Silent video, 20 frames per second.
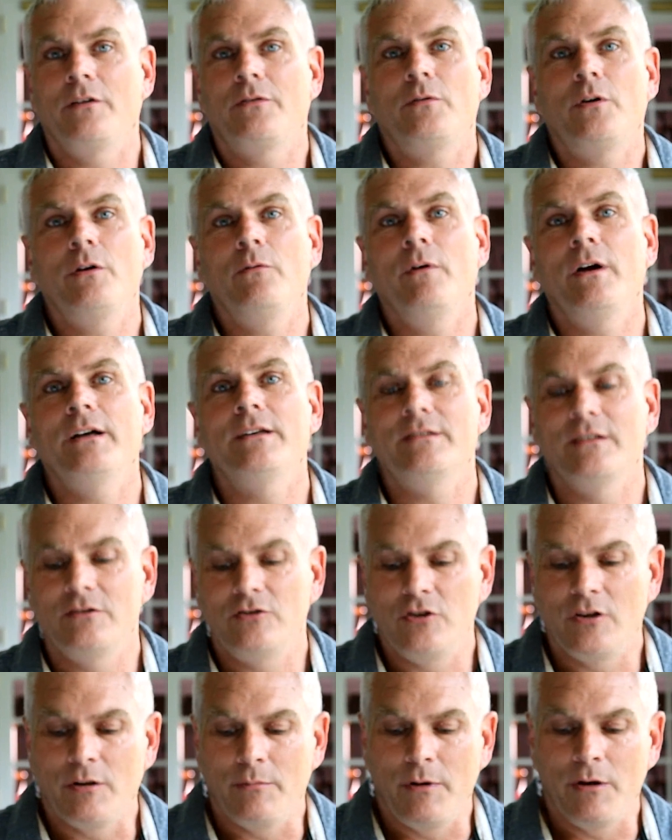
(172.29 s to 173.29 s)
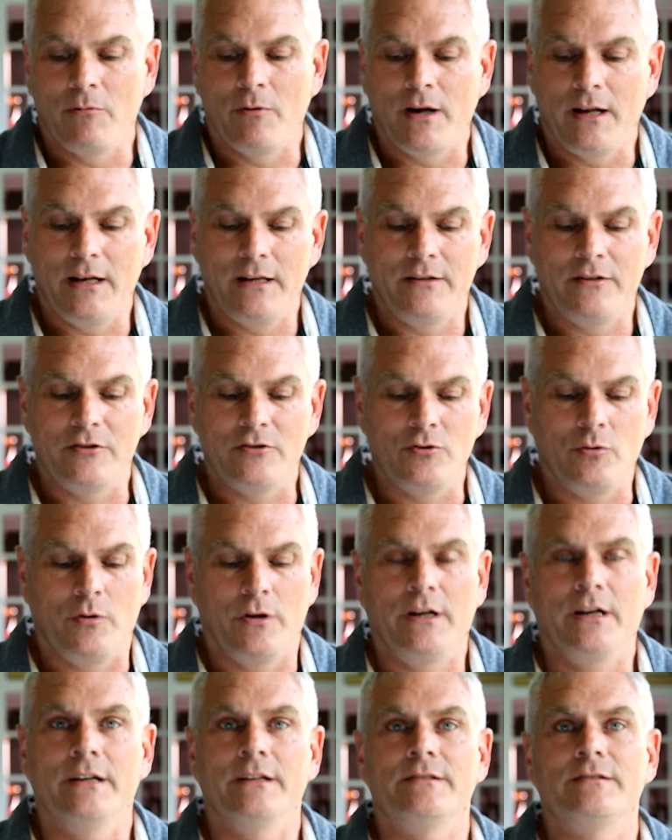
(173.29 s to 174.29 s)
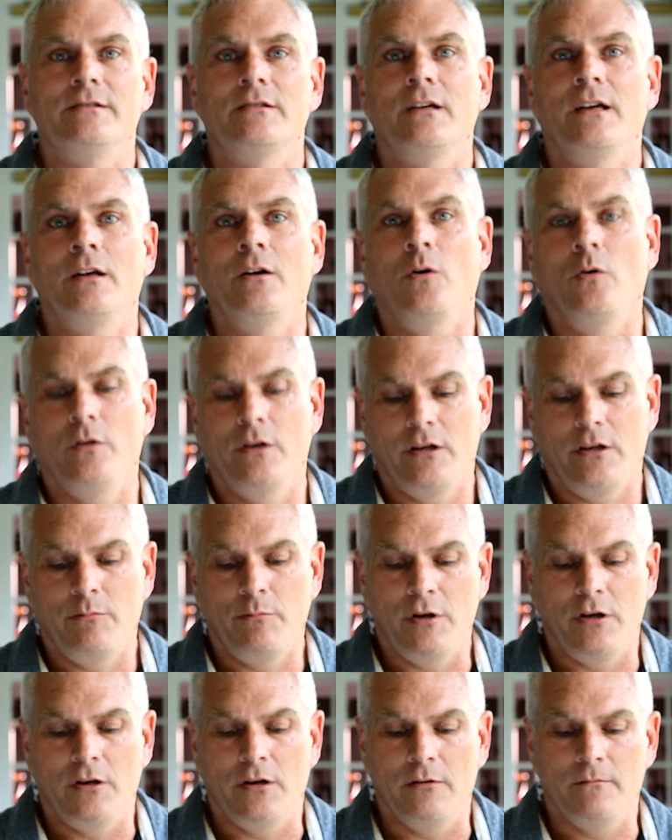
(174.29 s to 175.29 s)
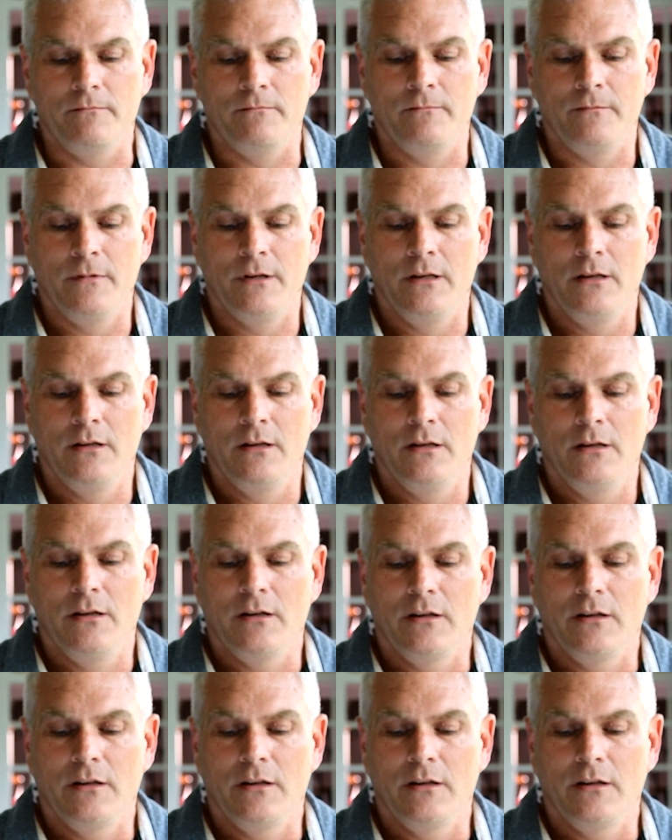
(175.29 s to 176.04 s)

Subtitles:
There are three ways that you can be ready to join us in Holy Communion.